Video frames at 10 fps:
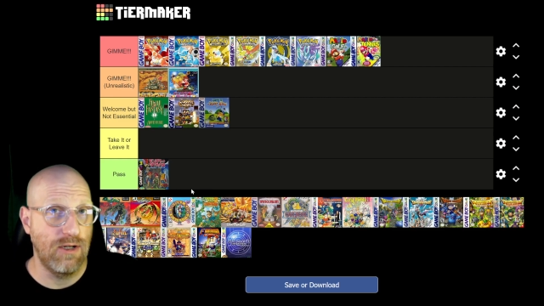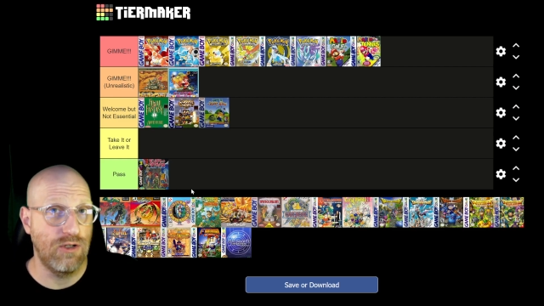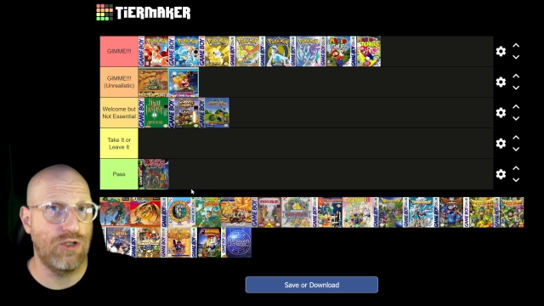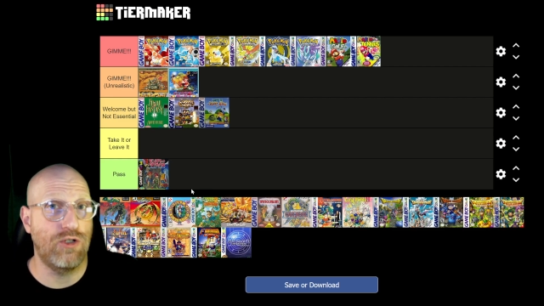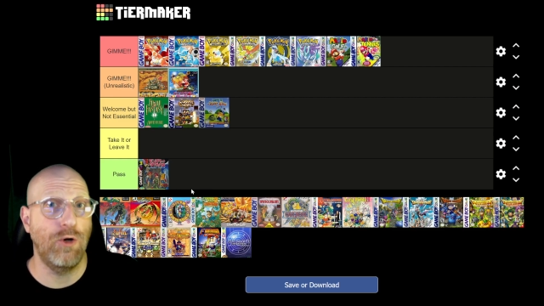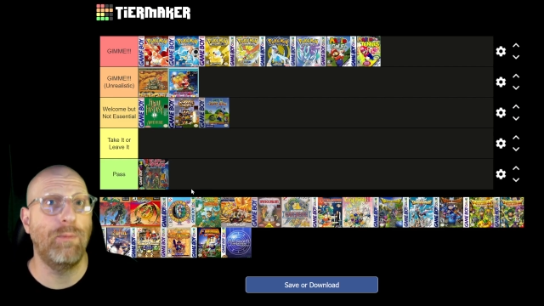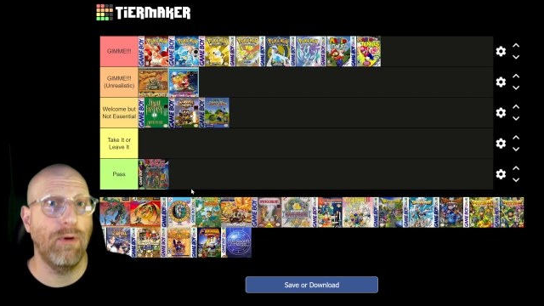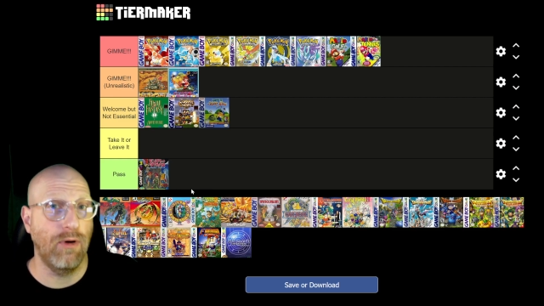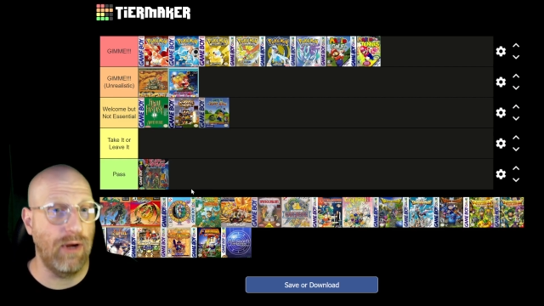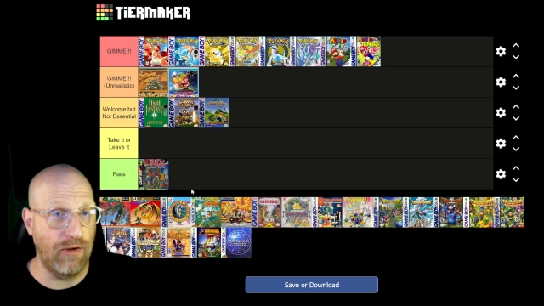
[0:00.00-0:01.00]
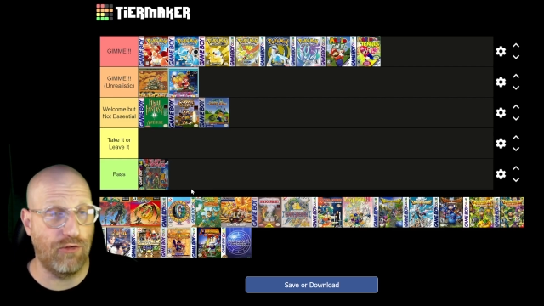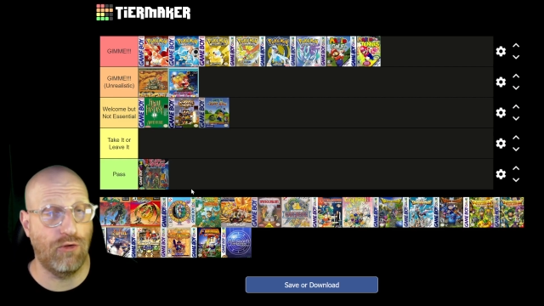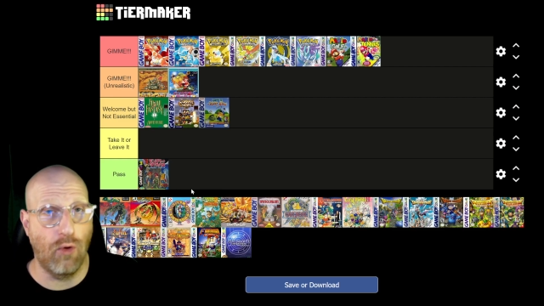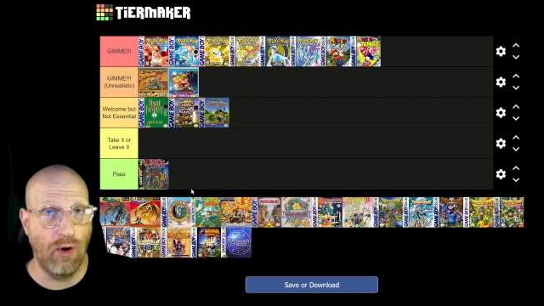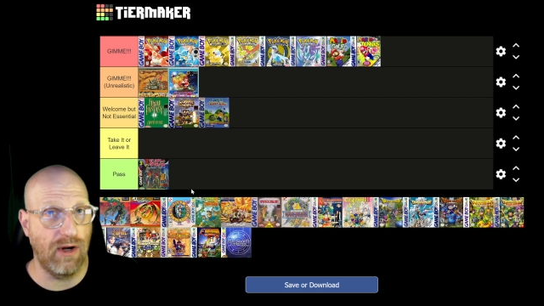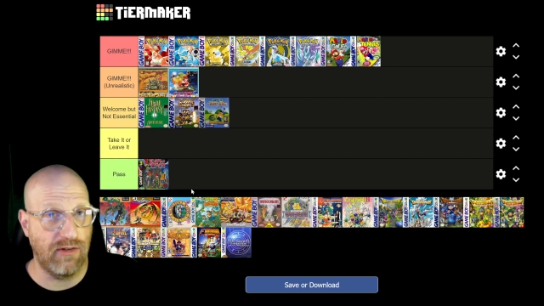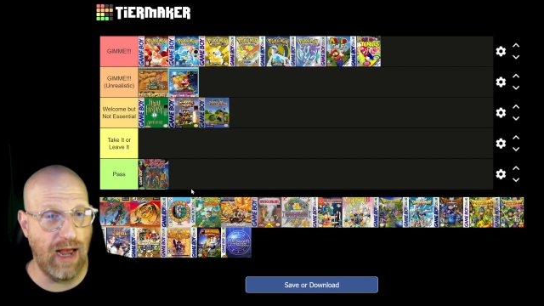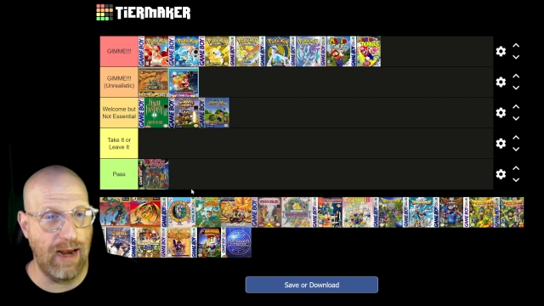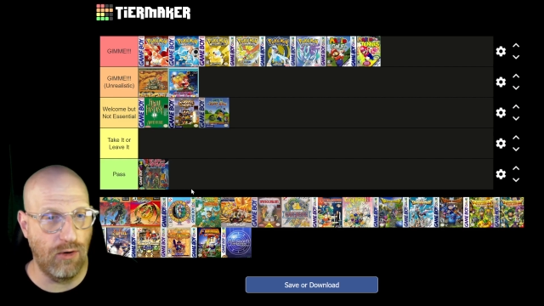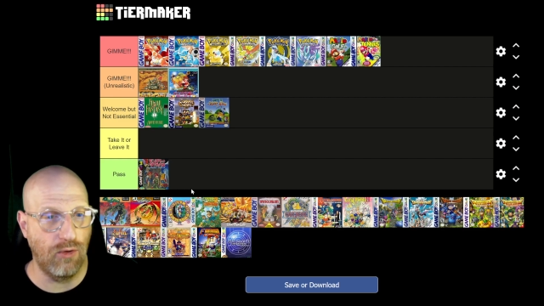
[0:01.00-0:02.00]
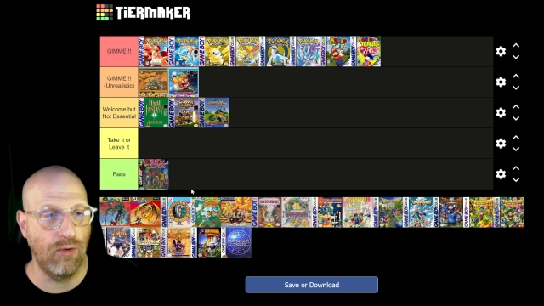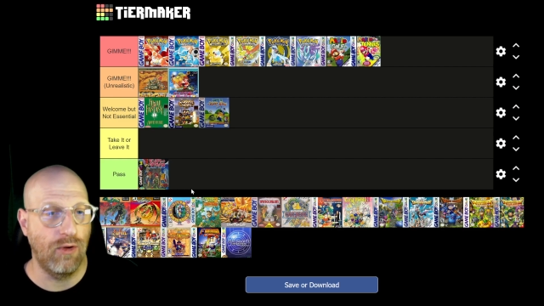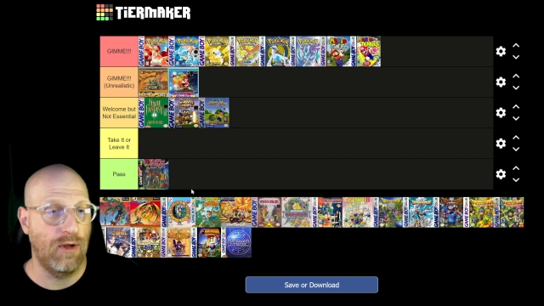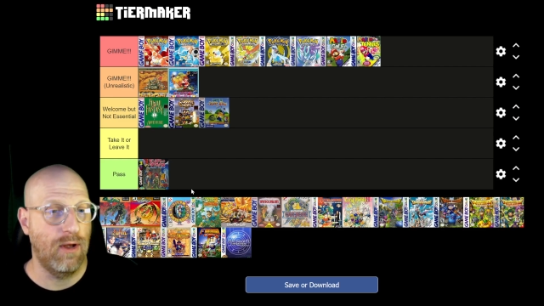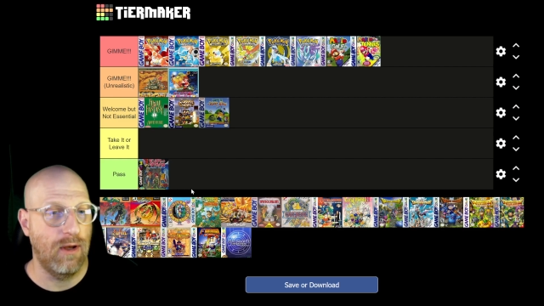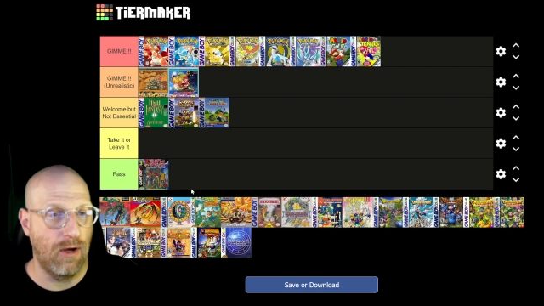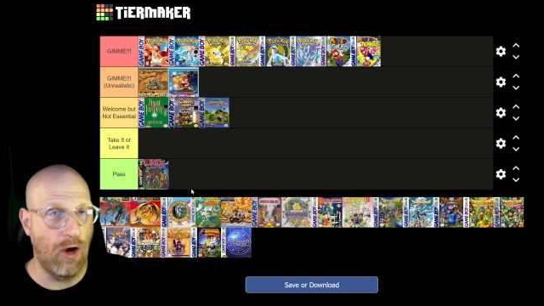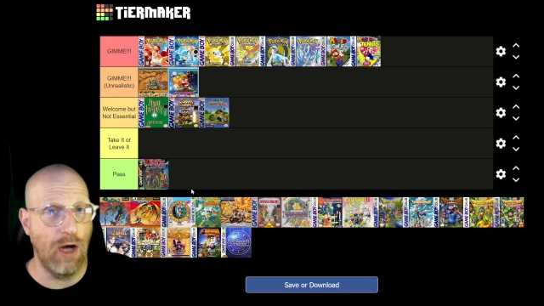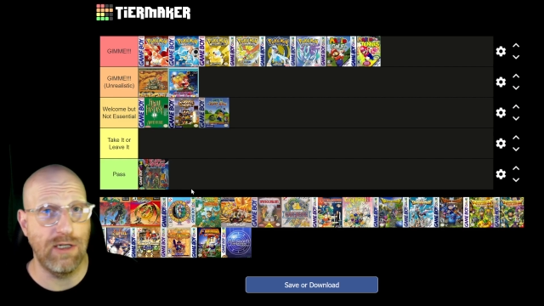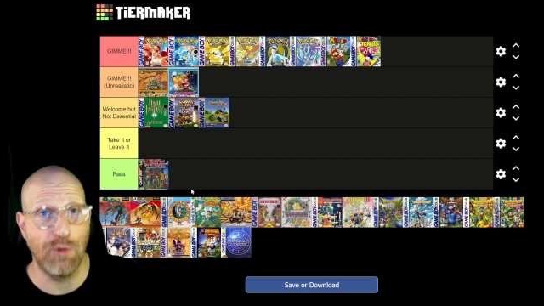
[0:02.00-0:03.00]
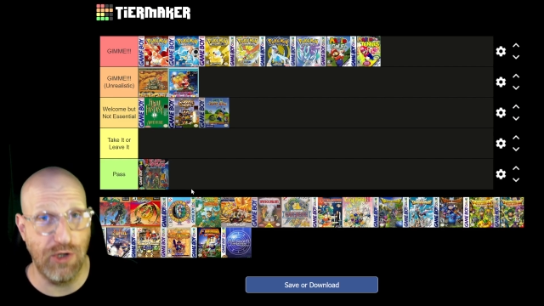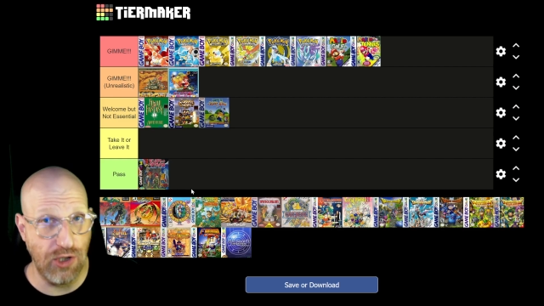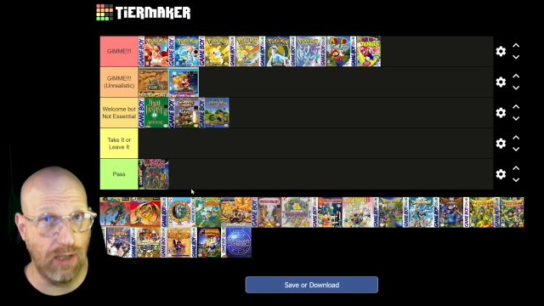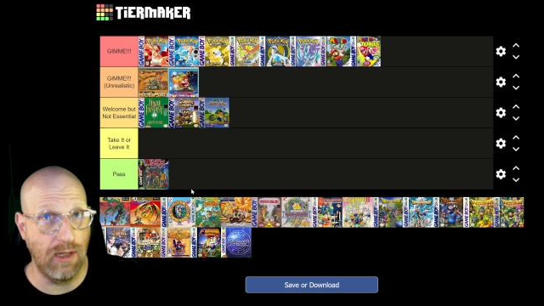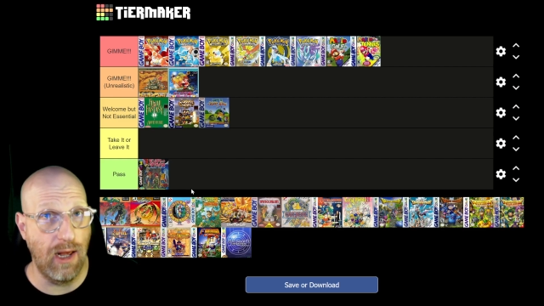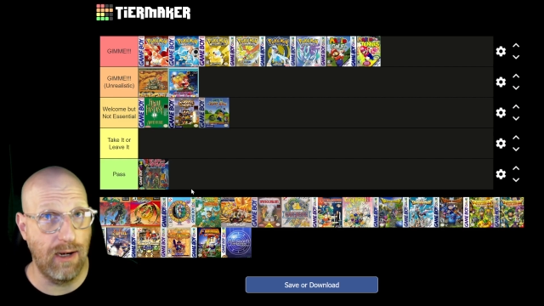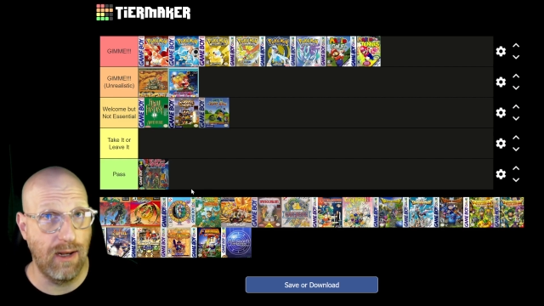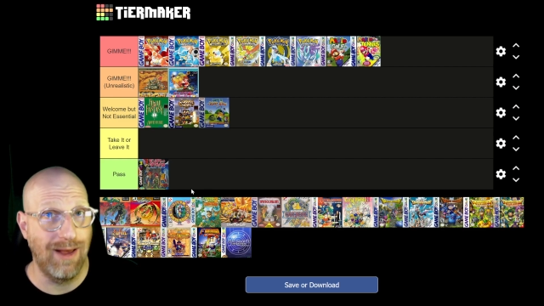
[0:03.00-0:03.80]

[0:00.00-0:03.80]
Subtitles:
super historic title on Switch Online?